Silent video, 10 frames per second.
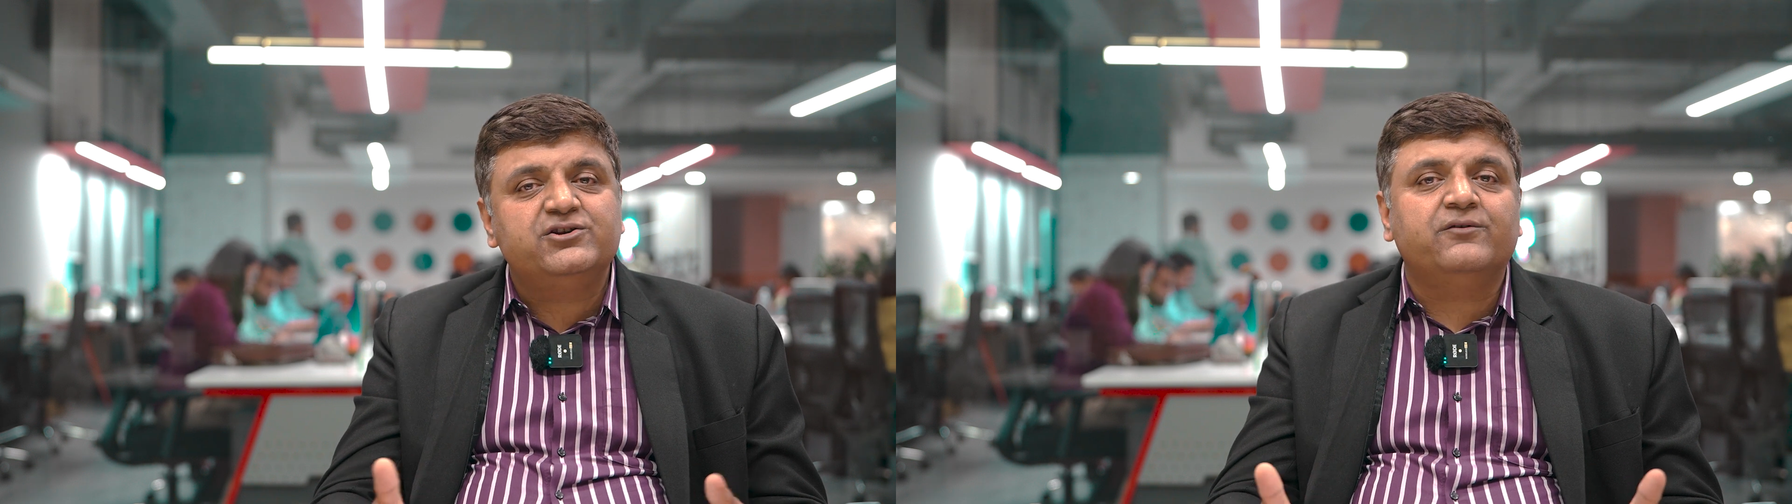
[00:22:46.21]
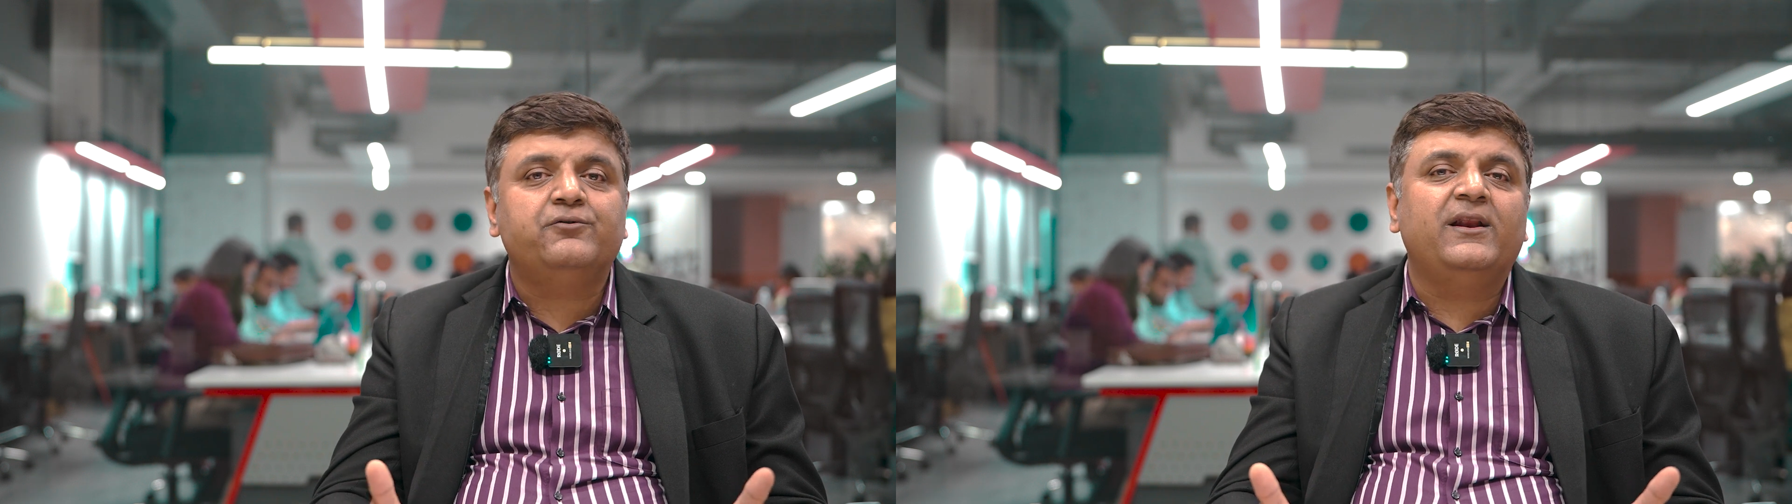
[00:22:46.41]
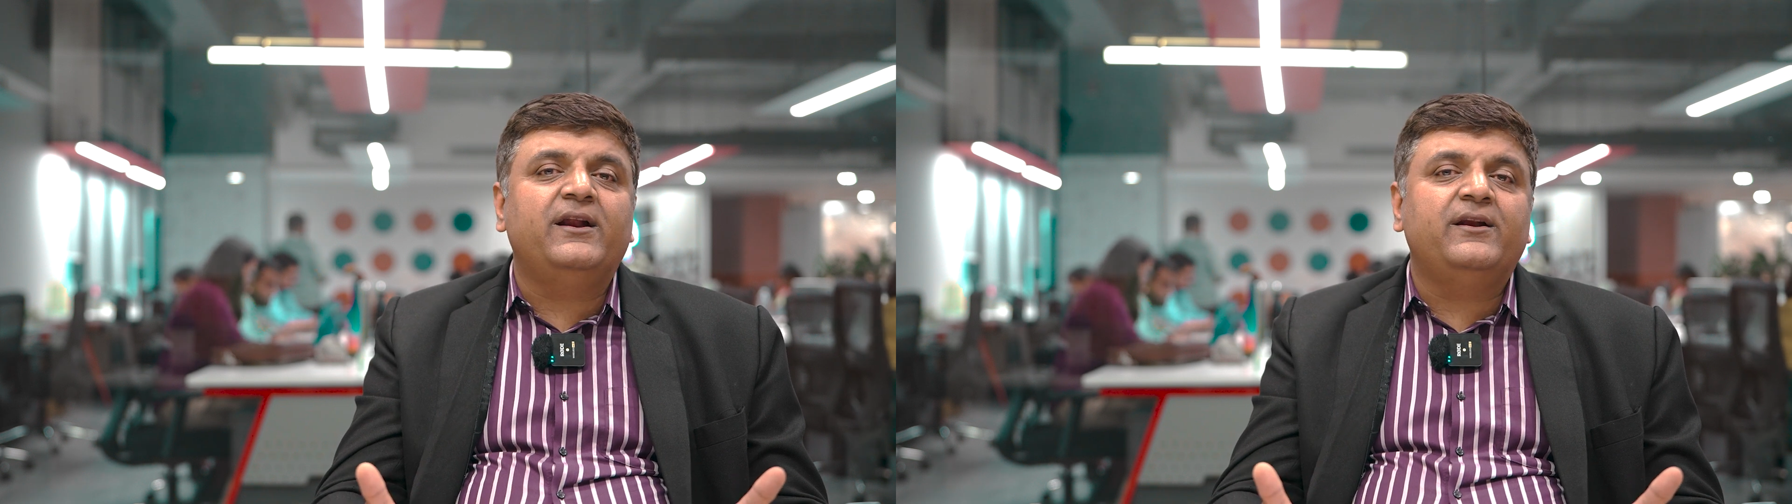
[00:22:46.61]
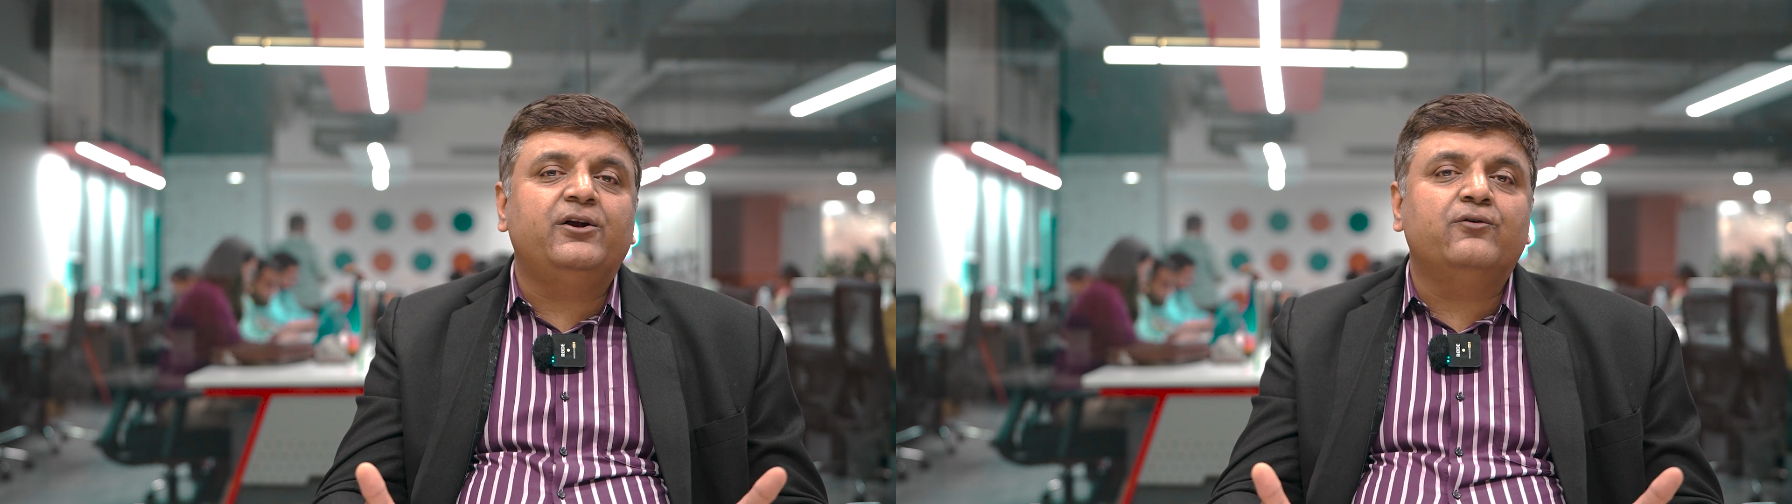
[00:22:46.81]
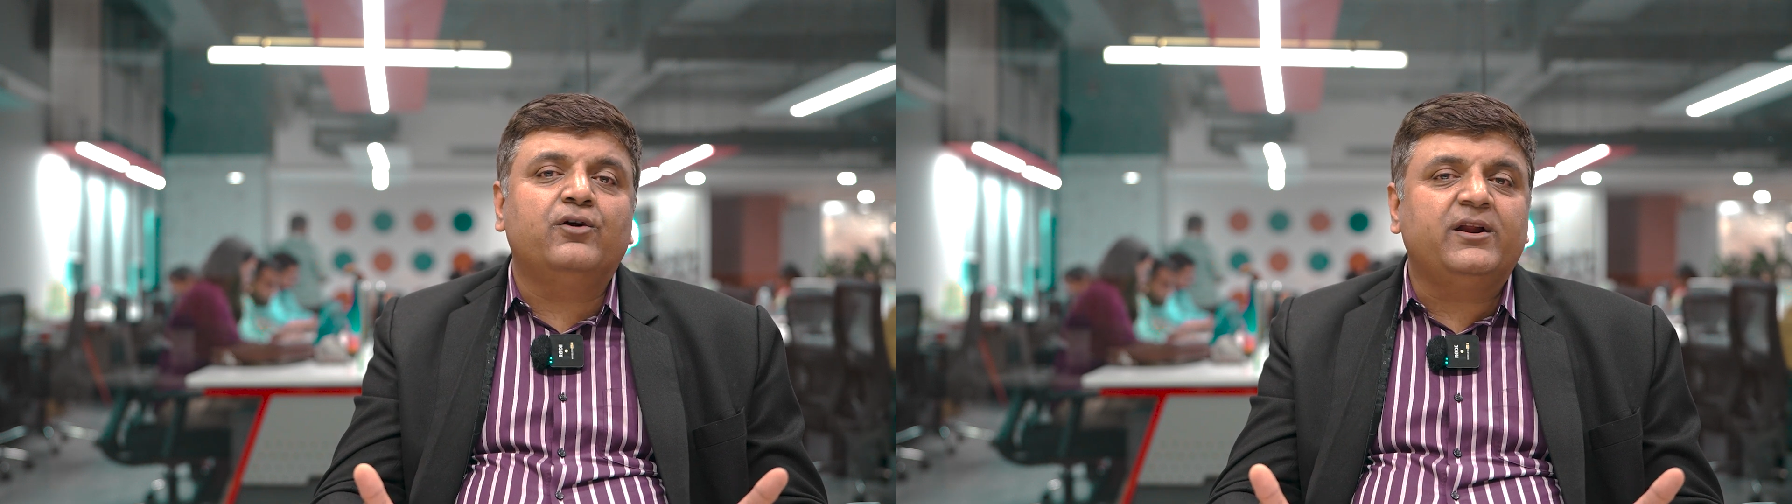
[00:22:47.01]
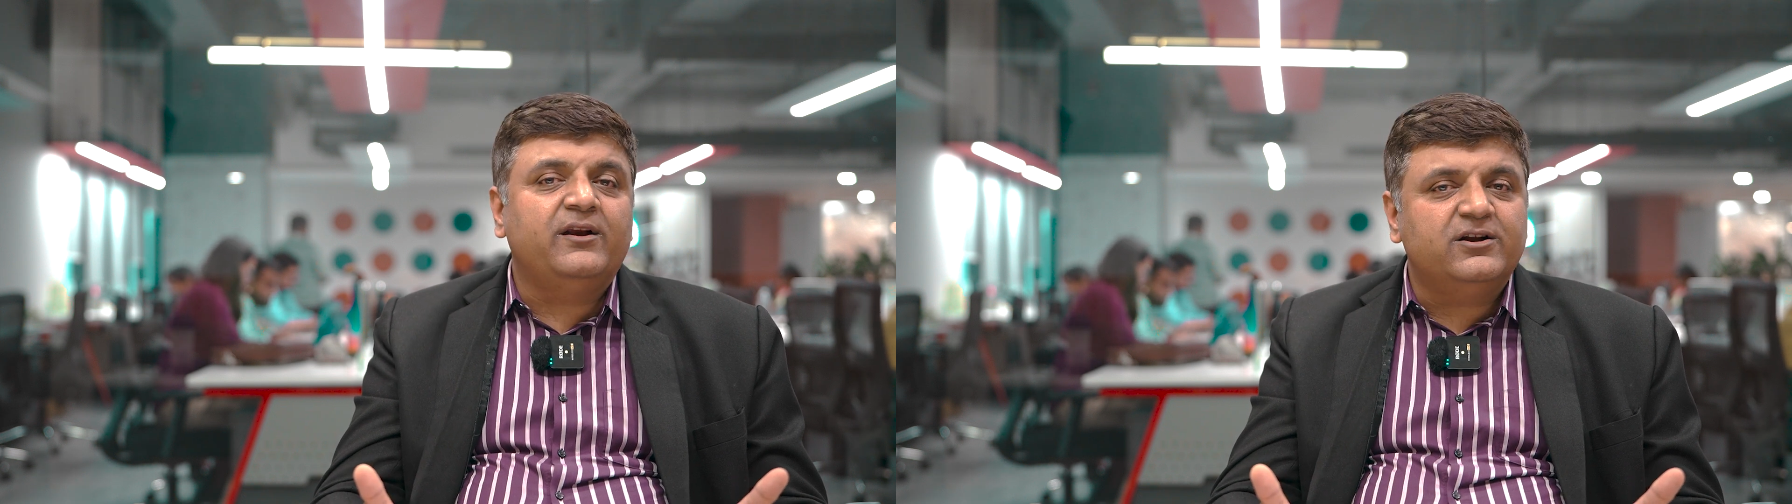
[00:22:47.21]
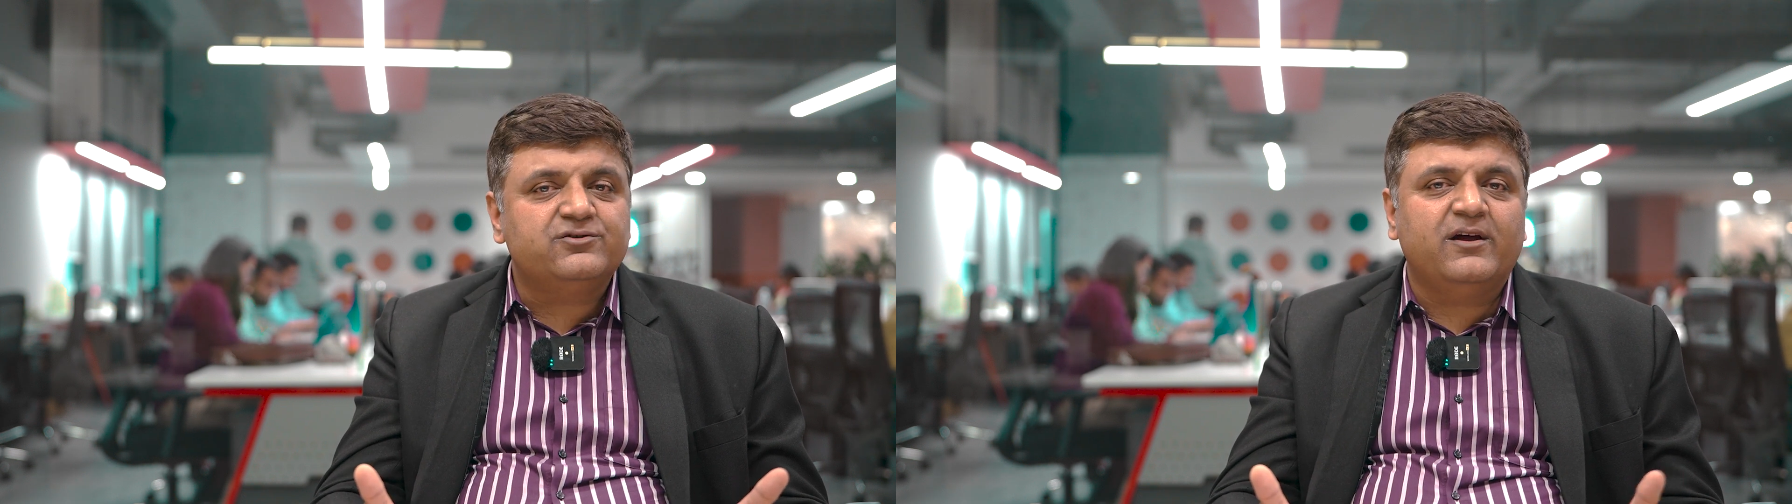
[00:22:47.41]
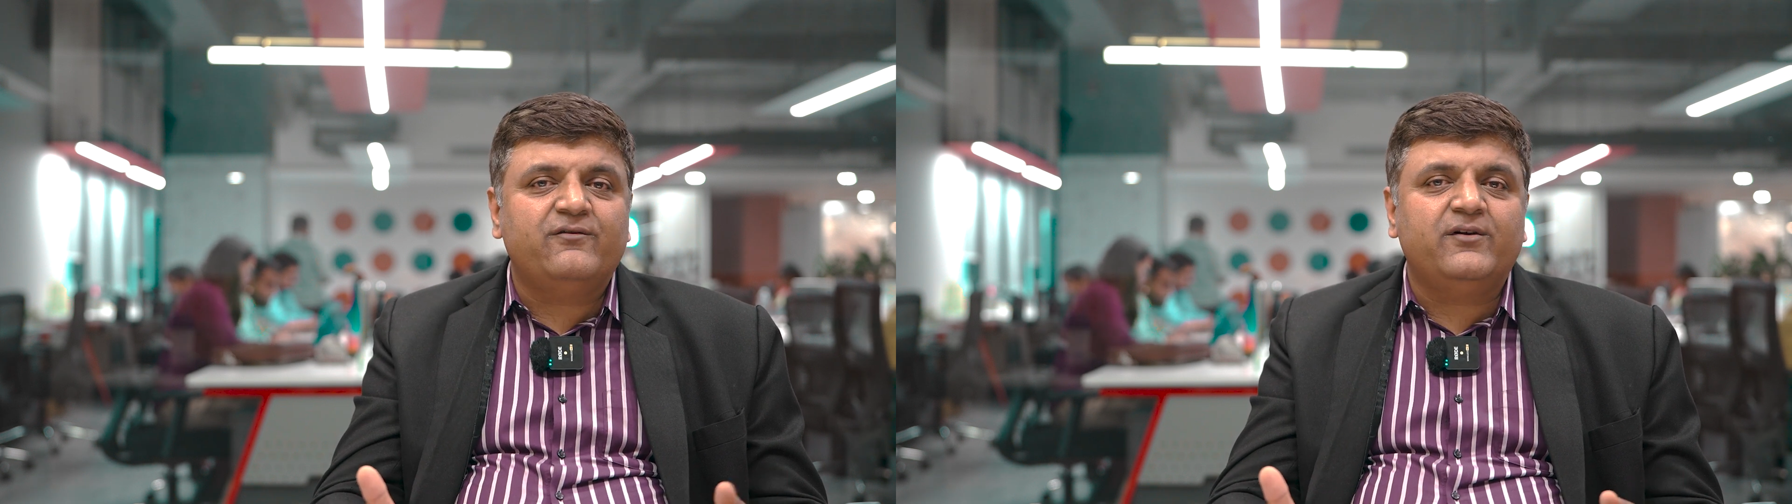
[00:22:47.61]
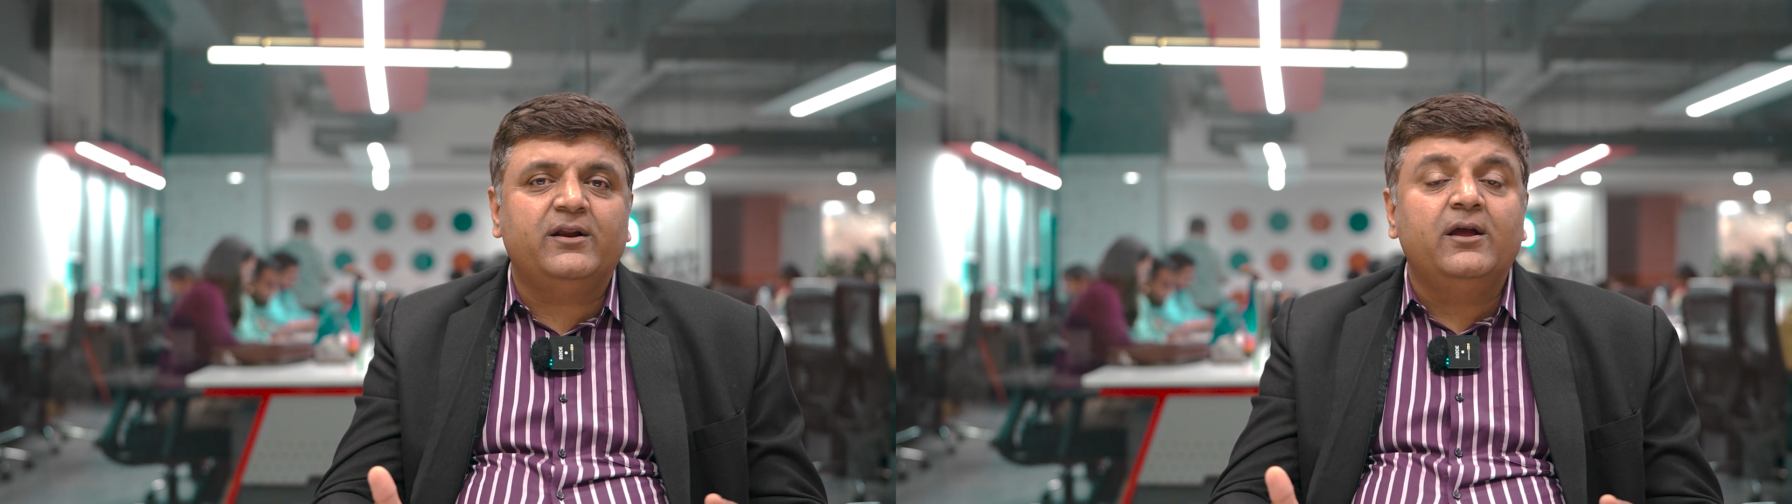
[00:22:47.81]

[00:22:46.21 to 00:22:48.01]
of 1200 to 1400 square feet.